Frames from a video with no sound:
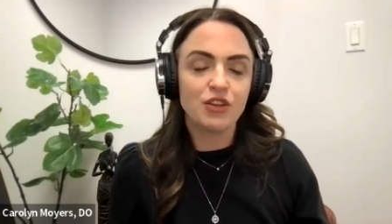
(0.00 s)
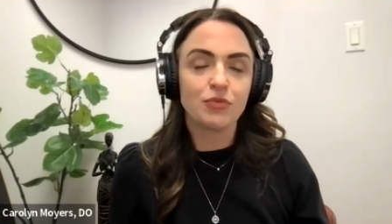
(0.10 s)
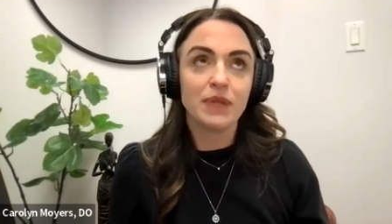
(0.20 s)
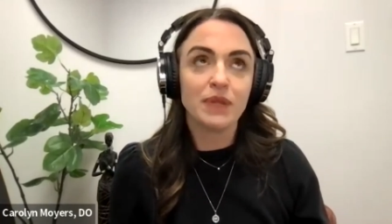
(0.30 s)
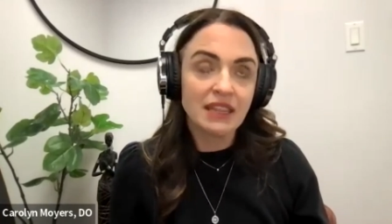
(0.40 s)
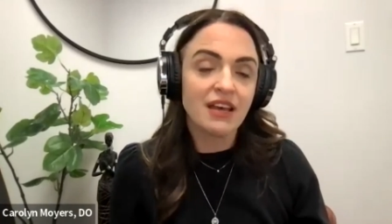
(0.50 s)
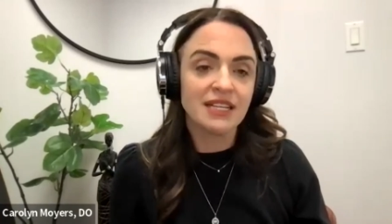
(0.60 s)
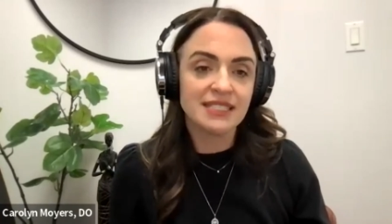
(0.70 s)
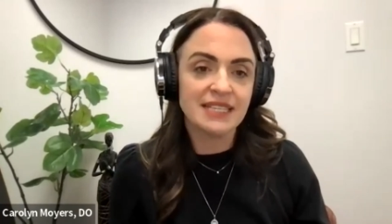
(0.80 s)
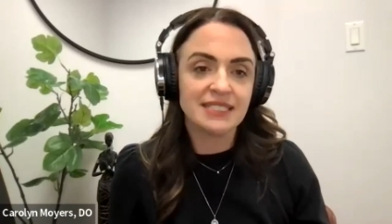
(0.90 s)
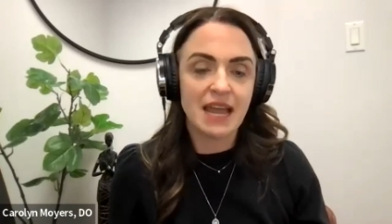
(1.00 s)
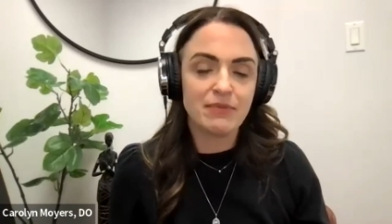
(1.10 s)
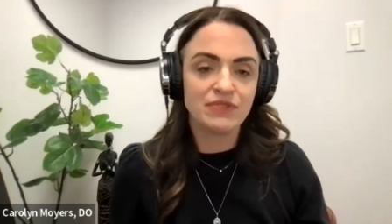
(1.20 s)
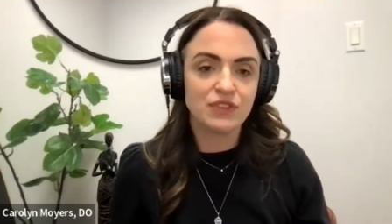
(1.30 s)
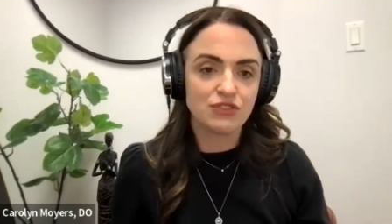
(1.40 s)
blood loss at time
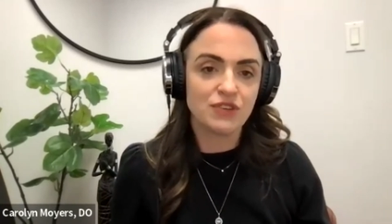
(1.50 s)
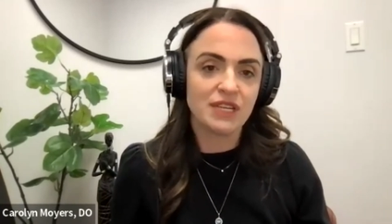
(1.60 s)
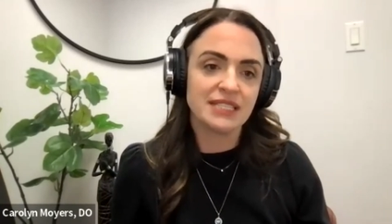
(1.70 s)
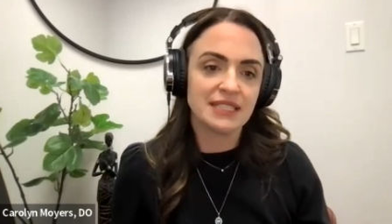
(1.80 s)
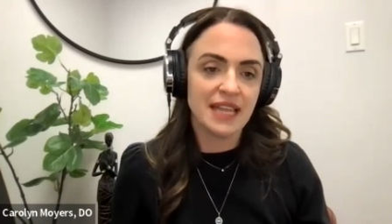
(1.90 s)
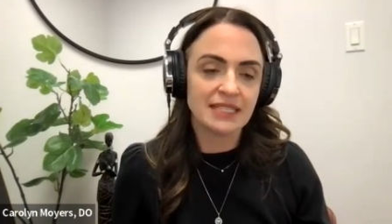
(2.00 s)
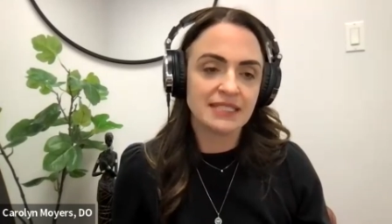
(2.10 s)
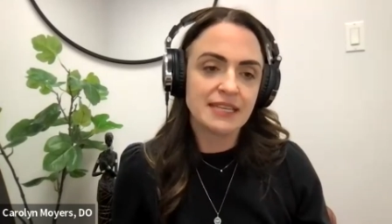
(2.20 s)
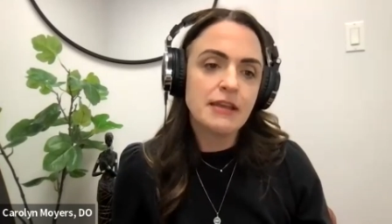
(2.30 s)
of surgery is less.